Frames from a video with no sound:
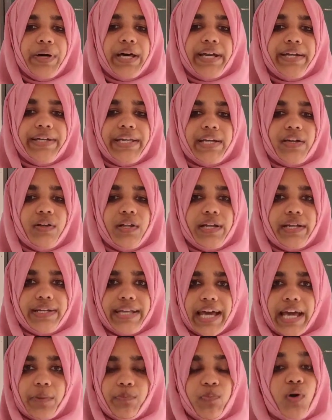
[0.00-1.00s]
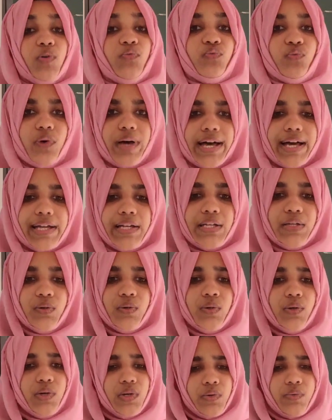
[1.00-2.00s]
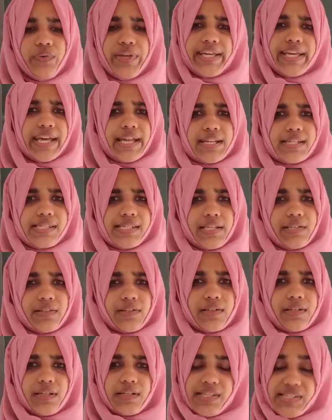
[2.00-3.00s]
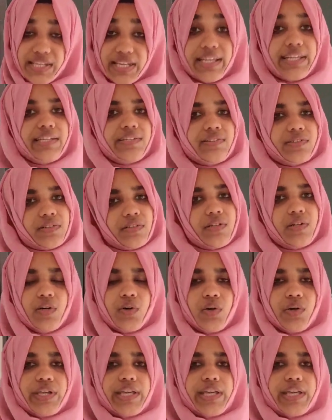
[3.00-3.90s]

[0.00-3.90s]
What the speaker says: particular type of value we can see it.